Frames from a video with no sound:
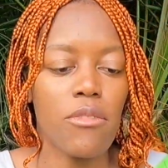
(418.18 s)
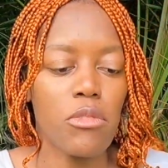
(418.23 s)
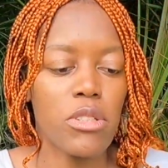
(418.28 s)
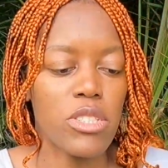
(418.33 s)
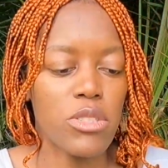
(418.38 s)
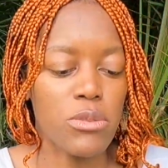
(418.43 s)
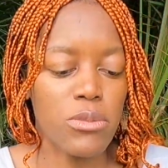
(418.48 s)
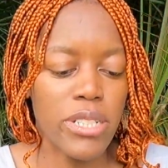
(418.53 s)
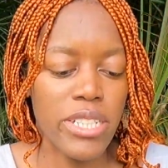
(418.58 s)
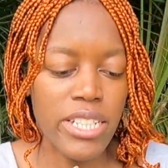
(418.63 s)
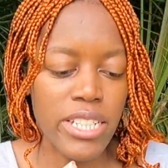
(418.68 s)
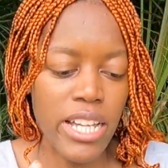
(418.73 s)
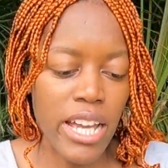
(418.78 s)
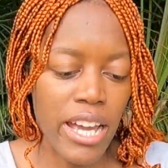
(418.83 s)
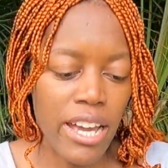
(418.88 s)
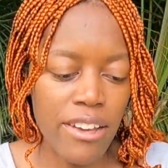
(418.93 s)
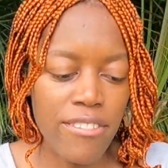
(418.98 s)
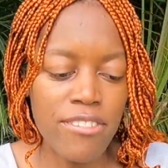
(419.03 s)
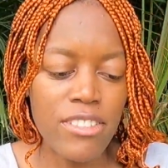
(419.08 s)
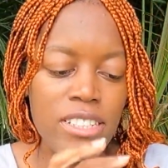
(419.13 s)
which already
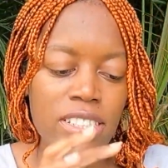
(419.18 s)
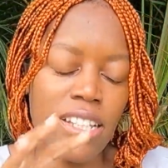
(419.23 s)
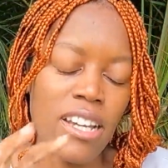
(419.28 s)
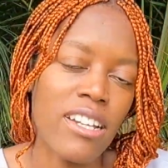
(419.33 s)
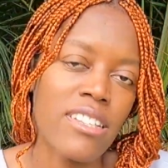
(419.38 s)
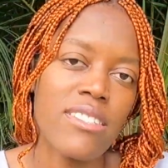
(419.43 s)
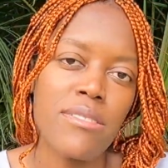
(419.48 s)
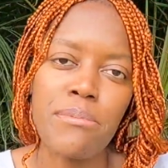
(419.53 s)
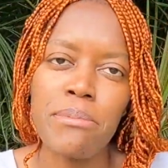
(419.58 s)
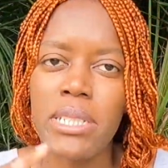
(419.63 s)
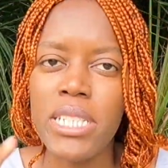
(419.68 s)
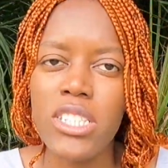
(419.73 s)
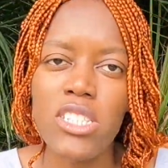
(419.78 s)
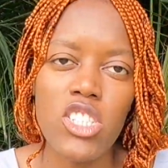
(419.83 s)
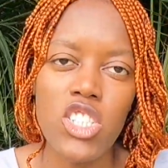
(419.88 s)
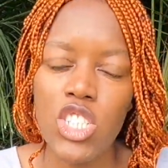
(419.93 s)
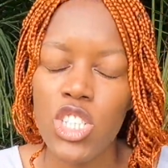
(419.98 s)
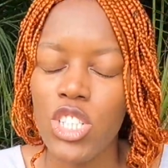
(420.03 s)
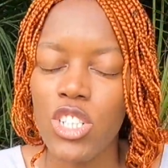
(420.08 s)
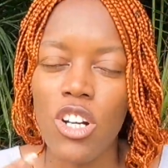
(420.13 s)
have a nice
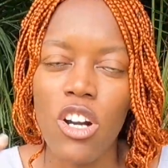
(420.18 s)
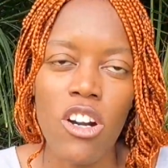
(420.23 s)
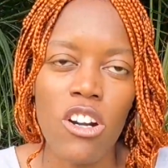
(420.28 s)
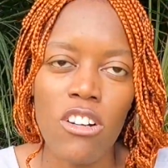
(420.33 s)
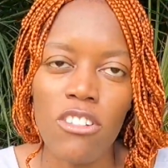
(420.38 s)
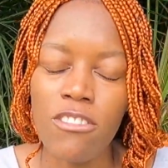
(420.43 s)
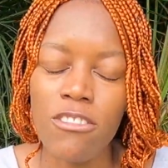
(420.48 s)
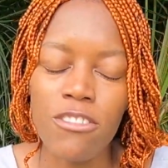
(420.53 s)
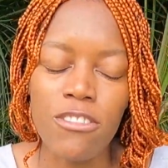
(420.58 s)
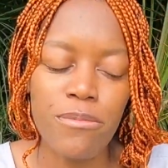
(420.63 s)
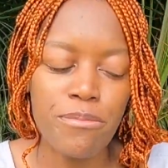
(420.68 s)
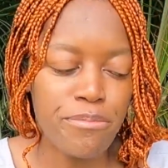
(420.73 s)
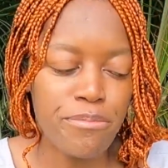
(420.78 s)
mixture of